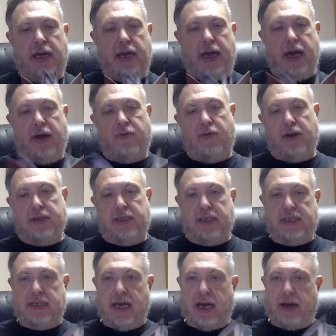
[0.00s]
And what's the
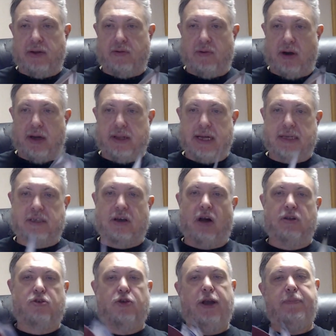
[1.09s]
second one? That's
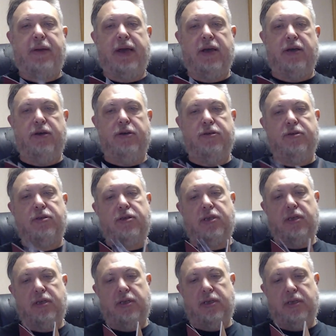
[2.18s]
called Creeping Ooze.
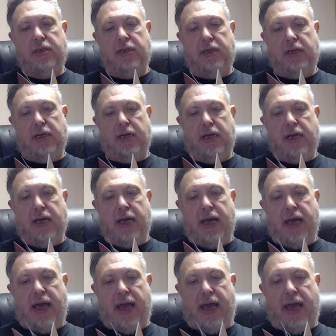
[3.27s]

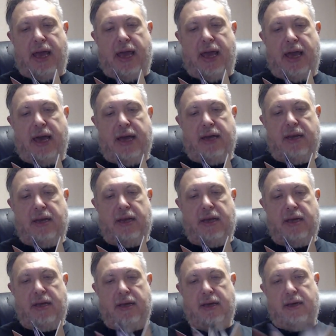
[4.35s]
And
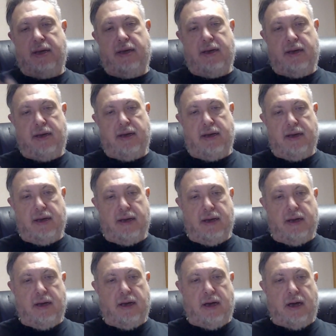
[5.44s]

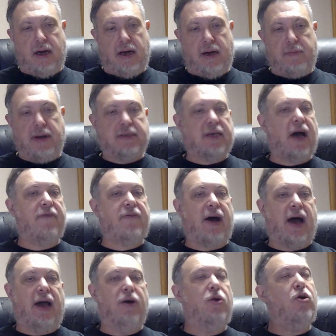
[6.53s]
a
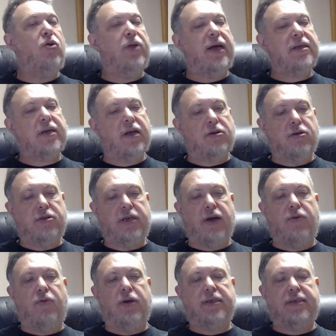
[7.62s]
sci-fi. Ooh, that's kind of cool. So you get
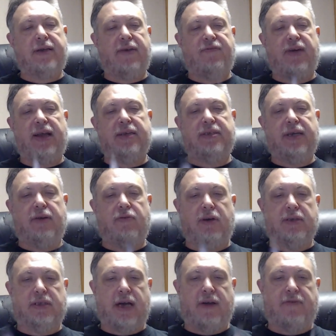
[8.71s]
1 fantasy and 1
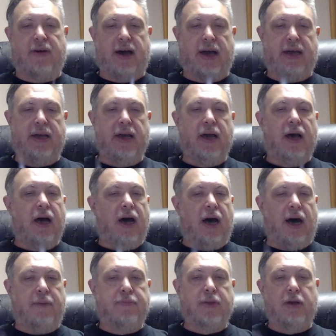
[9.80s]
sci-fi,
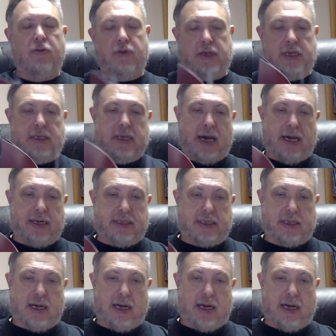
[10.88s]
which is nice.